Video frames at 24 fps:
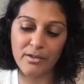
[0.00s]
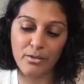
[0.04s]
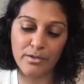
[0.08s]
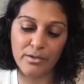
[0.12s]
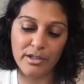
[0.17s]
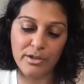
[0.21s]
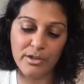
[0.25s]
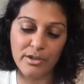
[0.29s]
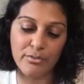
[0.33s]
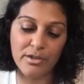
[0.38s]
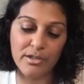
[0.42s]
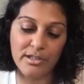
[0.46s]

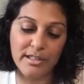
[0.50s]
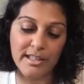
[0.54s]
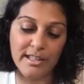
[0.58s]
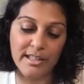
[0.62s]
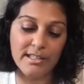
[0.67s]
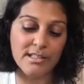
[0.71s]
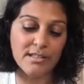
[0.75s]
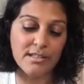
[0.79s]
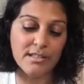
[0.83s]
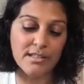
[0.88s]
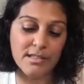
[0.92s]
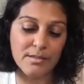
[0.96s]
only
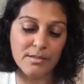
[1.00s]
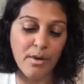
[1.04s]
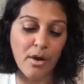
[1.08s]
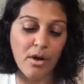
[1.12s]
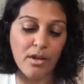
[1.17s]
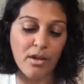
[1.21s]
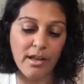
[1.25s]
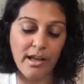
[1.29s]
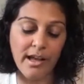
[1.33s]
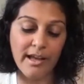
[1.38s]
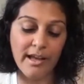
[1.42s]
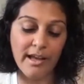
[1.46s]
released the
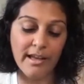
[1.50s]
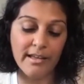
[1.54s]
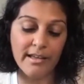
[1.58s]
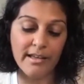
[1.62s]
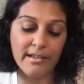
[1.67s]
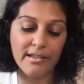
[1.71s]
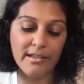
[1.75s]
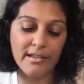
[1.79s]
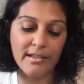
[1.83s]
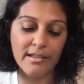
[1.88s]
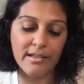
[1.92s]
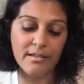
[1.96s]
small I,
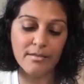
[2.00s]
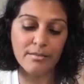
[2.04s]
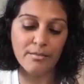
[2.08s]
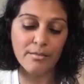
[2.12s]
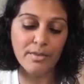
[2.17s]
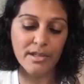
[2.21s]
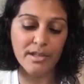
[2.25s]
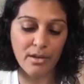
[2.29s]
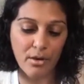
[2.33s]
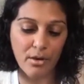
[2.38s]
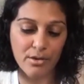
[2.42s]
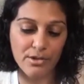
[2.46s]

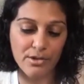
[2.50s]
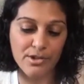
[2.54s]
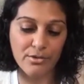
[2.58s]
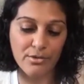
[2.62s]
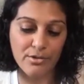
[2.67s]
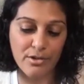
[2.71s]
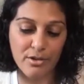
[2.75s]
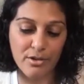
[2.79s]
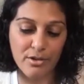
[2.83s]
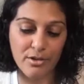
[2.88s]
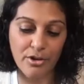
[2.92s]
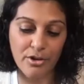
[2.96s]
but also
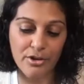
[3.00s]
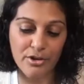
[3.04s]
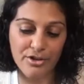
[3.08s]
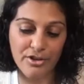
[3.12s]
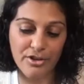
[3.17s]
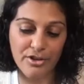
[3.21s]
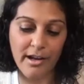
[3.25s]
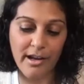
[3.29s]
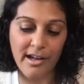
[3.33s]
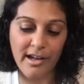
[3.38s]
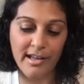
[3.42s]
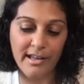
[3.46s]
the larger
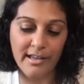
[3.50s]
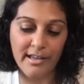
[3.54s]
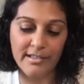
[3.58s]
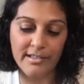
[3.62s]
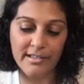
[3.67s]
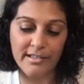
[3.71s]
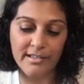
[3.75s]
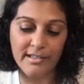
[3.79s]
I.